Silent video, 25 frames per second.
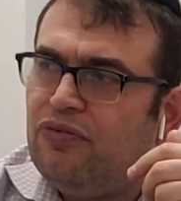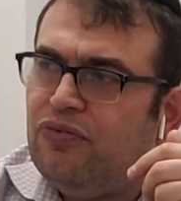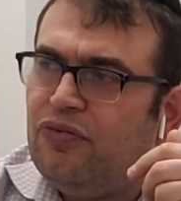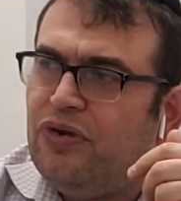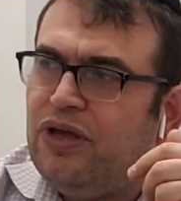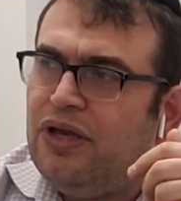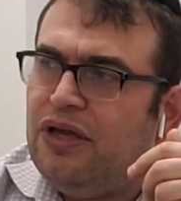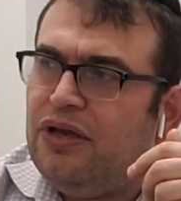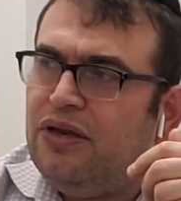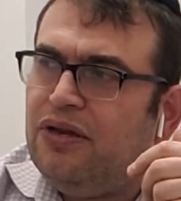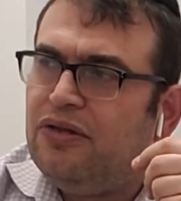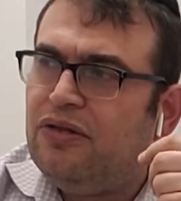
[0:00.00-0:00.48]

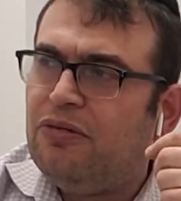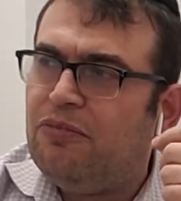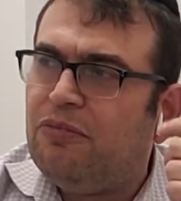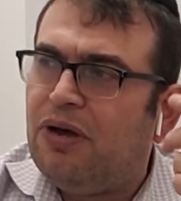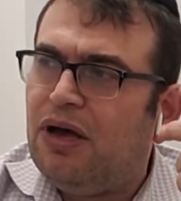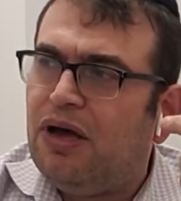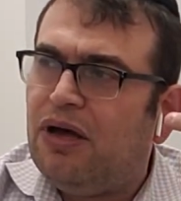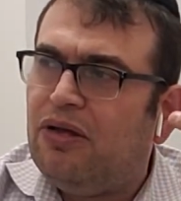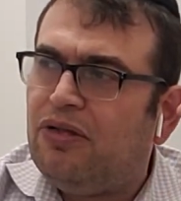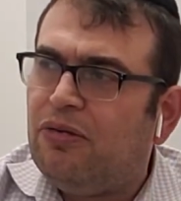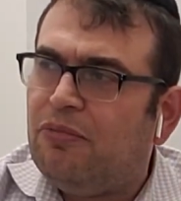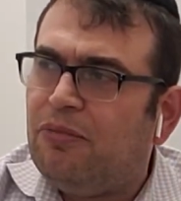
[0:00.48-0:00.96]
Read the
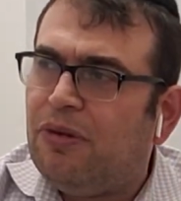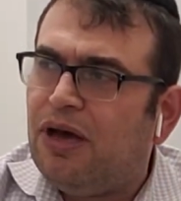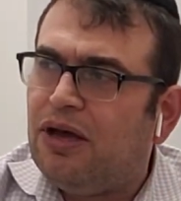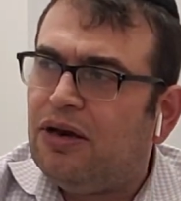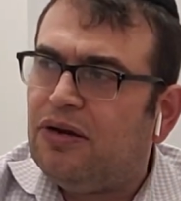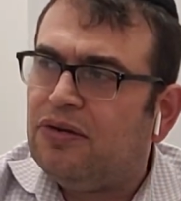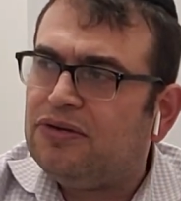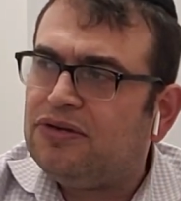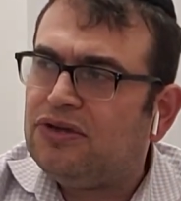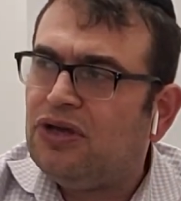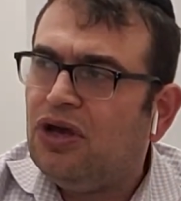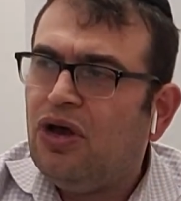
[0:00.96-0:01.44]

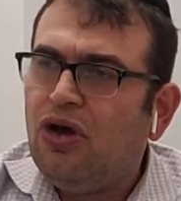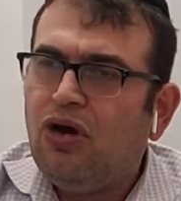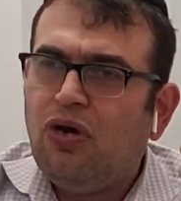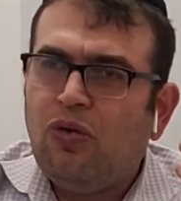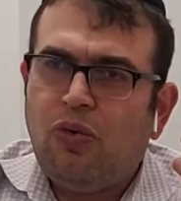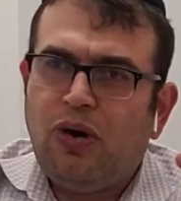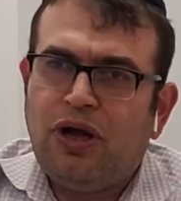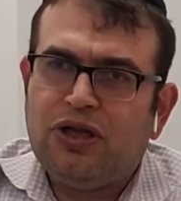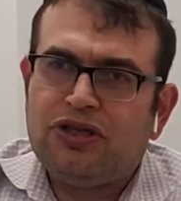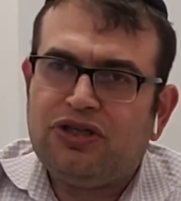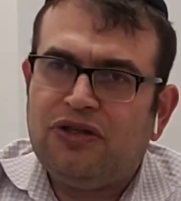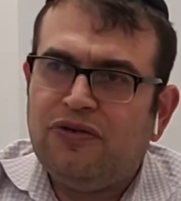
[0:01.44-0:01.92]
models,
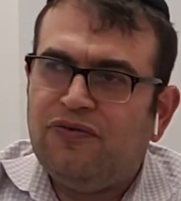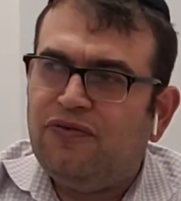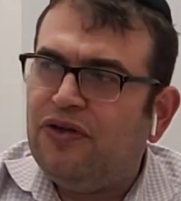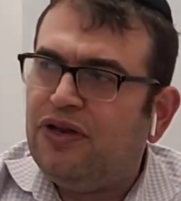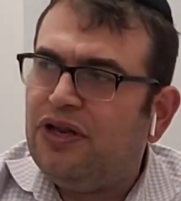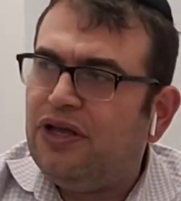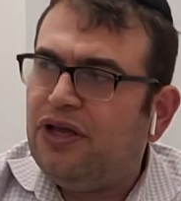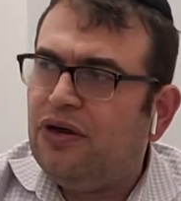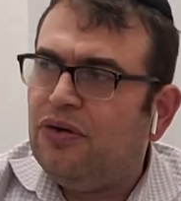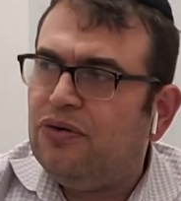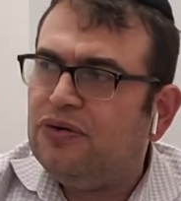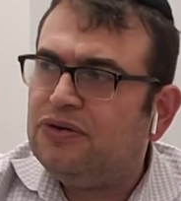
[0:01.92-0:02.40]
watch the
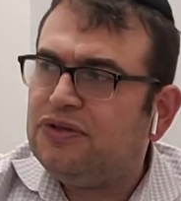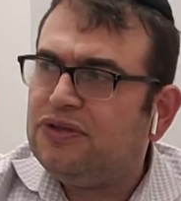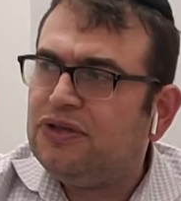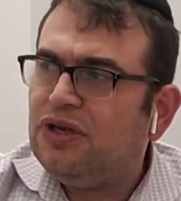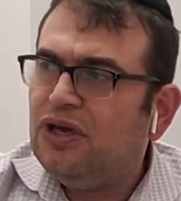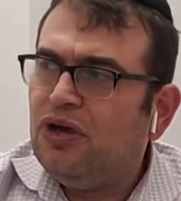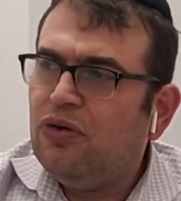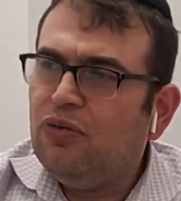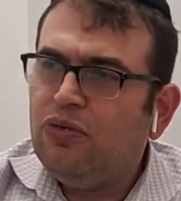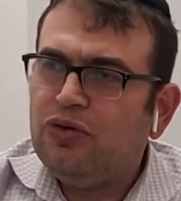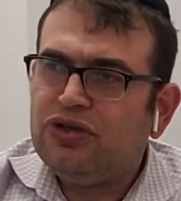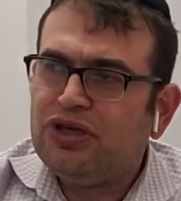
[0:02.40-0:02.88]
videos,
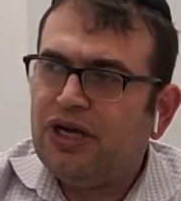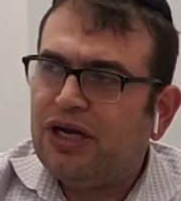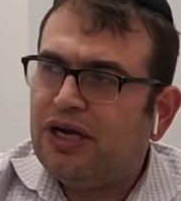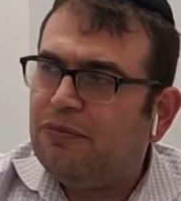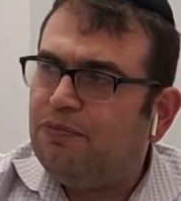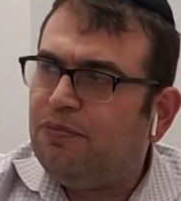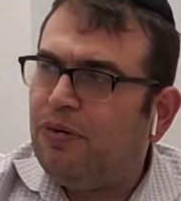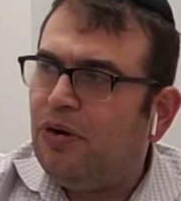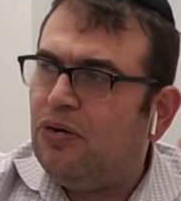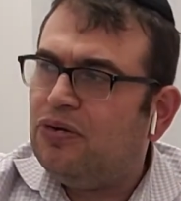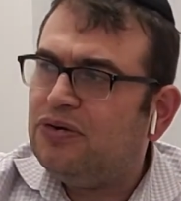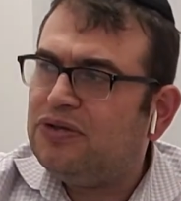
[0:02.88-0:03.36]
check a
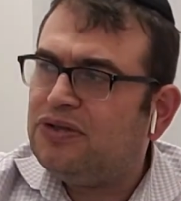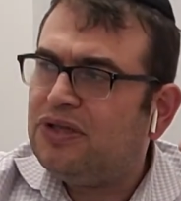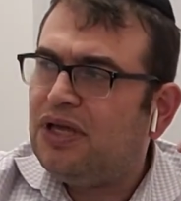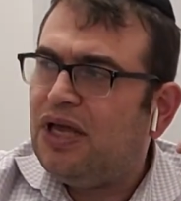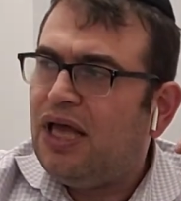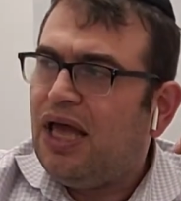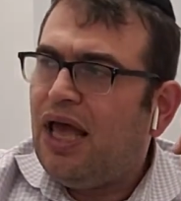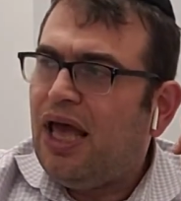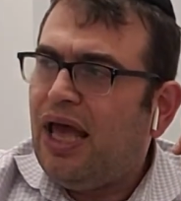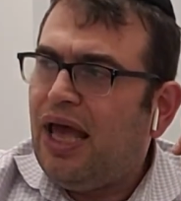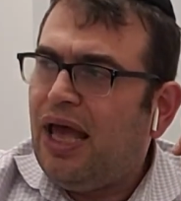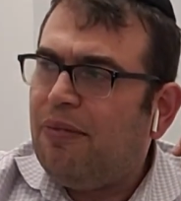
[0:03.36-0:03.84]
post,
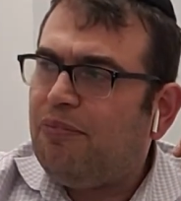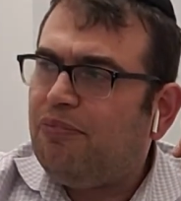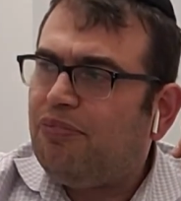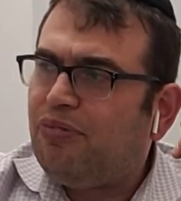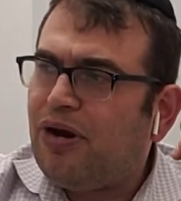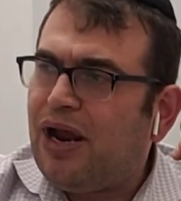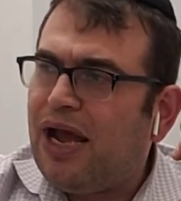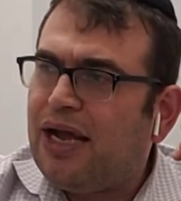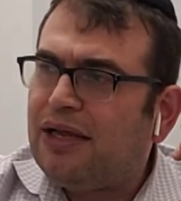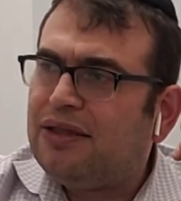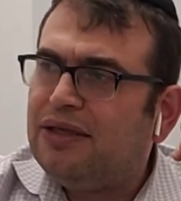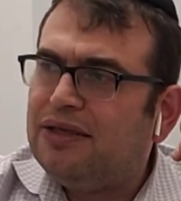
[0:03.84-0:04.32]
and
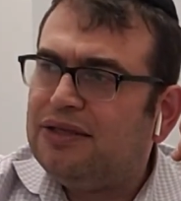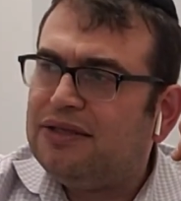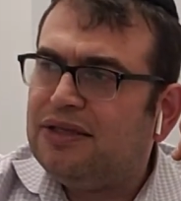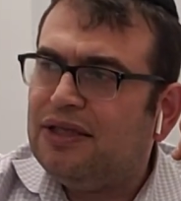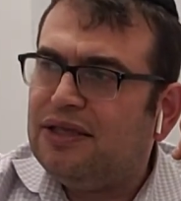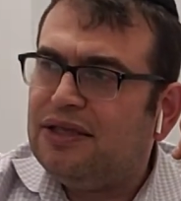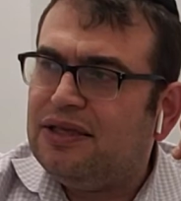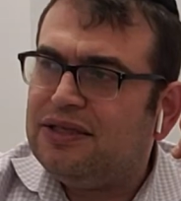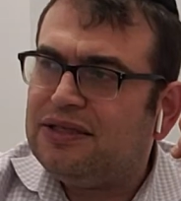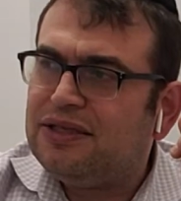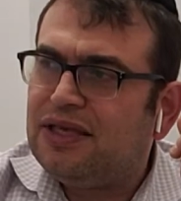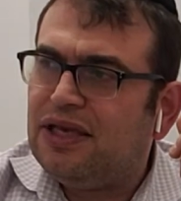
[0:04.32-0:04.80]
practice
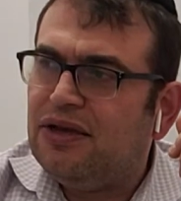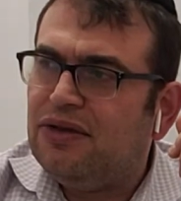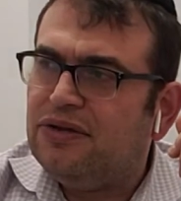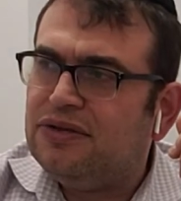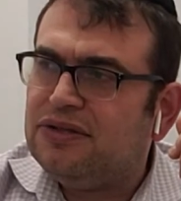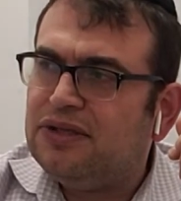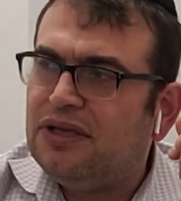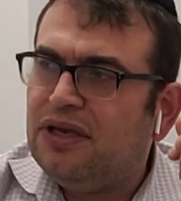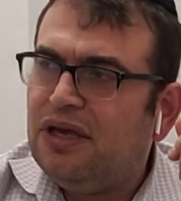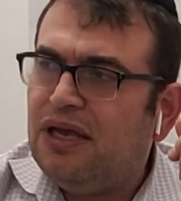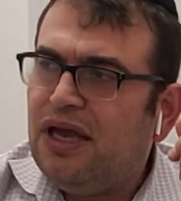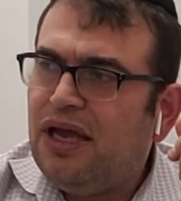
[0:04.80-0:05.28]
the
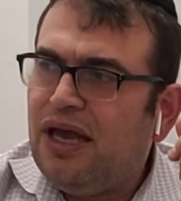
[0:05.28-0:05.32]
skills.